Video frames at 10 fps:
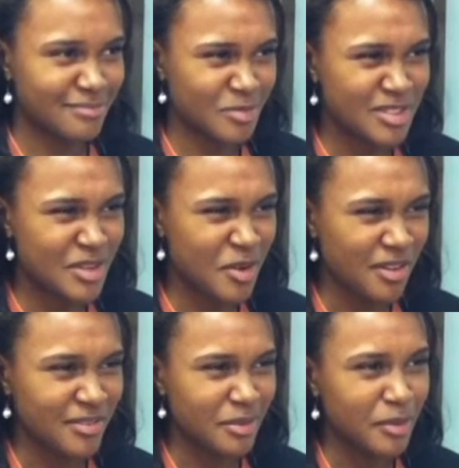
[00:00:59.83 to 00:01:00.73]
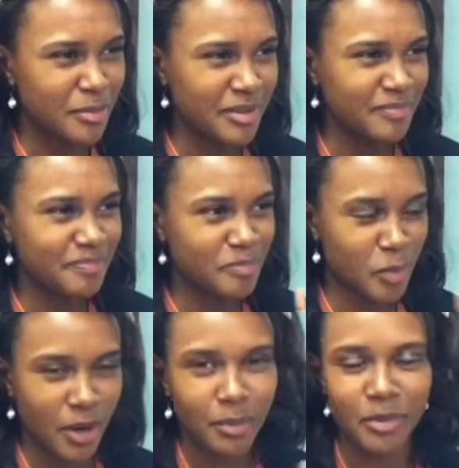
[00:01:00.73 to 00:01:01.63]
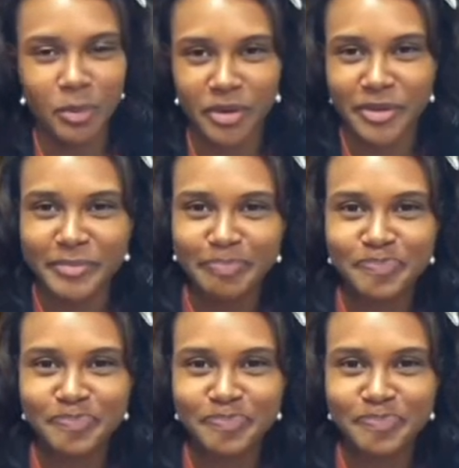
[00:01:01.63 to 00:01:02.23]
what's it called? Urban, urban word. Urban word.